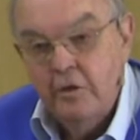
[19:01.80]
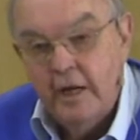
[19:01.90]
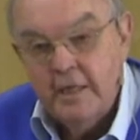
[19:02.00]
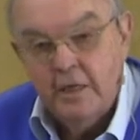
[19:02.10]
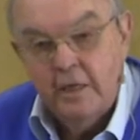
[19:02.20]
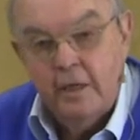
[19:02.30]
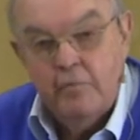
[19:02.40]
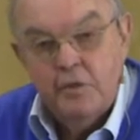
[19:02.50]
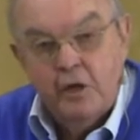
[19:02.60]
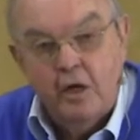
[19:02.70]
uniting
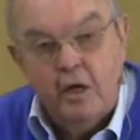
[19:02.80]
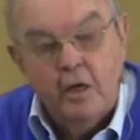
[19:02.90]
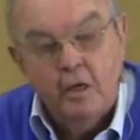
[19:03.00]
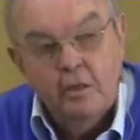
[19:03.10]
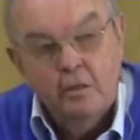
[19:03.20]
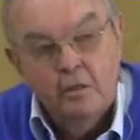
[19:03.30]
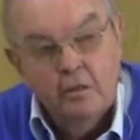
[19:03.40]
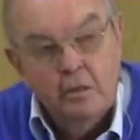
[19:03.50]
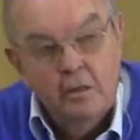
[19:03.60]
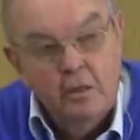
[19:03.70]
them to God,
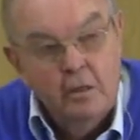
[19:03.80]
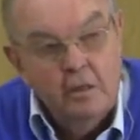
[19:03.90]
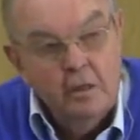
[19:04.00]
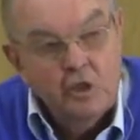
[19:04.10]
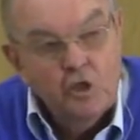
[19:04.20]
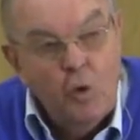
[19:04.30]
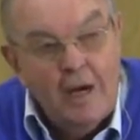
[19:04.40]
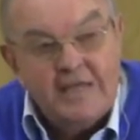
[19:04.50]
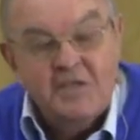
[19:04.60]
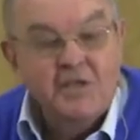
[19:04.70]

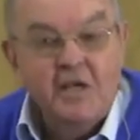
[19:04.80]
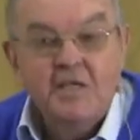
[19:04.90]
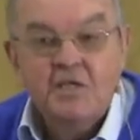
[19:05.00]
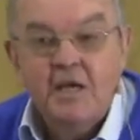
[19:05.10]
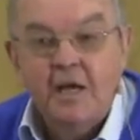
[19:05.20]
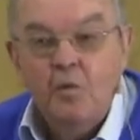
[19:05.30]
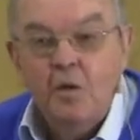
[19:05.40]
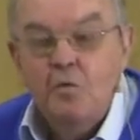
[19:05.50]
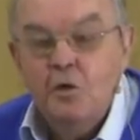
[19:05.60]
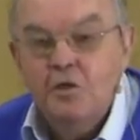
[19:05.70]
twice they say,
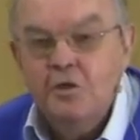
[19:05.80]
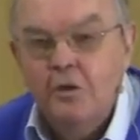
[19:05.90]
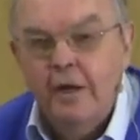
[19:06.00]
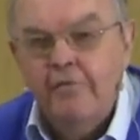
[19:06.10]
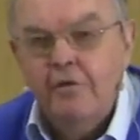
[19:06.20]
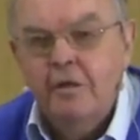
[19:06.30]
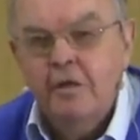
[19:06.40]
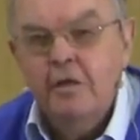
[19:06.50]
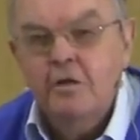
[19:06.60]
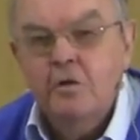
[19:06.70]
we will do
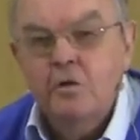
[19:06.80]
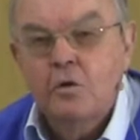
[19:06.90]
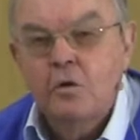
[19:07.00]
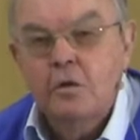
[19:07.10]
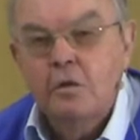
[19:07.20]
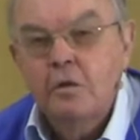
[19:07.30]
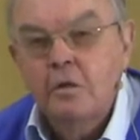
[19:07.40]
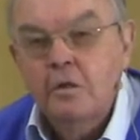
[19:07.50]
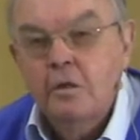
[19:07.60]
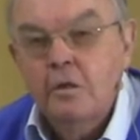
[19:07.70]
everything the Lord
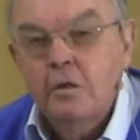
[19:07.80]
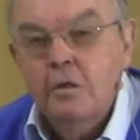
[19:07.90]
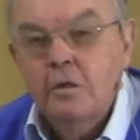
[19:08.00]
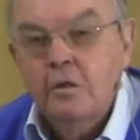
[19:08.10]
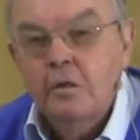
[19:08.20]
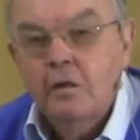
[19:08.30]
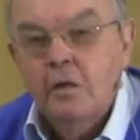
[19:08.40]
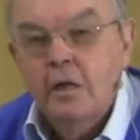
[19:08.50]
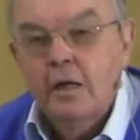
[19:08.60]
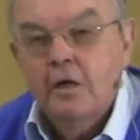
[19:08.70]

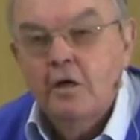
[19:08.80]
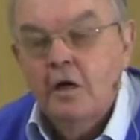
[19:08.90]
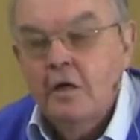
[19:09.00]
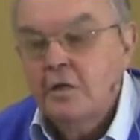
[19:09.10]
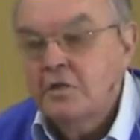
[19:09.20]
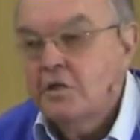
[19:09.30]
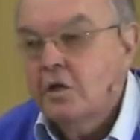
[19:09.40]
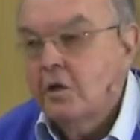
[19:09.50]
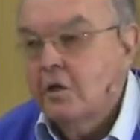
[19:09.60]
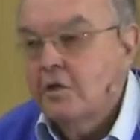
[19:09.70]
our God has
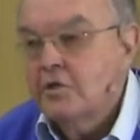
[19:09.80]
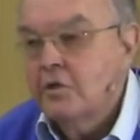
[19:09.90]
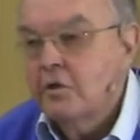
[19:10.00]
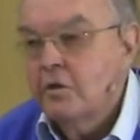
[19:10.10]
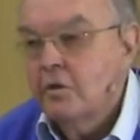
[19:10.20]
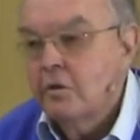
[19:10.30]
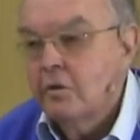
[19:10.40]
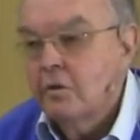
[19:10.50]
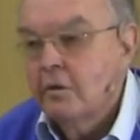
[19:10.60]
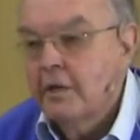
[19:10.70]
told us to do.
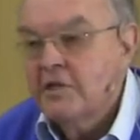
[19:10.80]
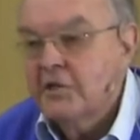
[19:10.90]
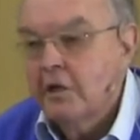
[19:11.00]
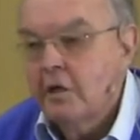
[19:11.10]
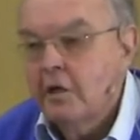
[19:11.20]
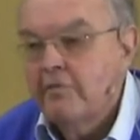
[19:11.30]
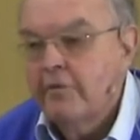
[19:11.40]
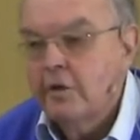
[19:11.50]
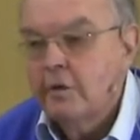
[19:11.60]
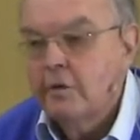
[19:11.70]
They're so
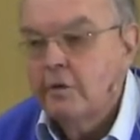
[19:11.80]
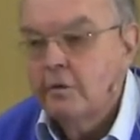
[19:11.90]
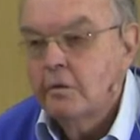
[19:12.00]
confident.